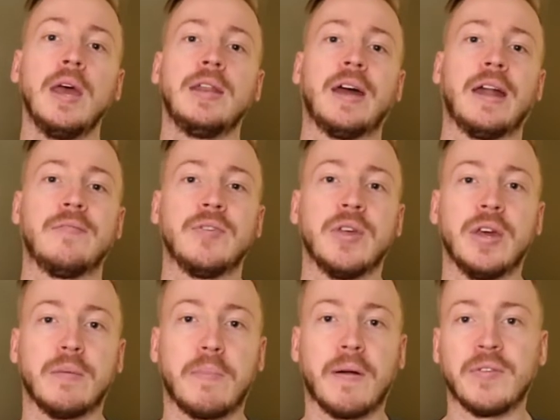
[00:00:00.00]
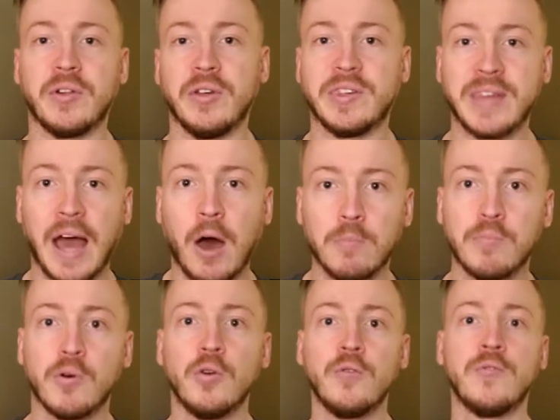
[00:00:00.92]
Not everything is perfectly
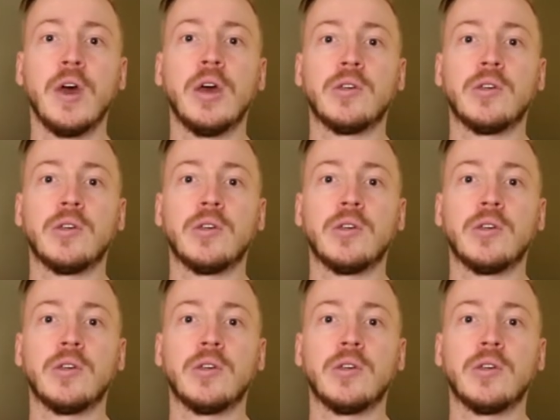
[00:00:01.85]
soundproof,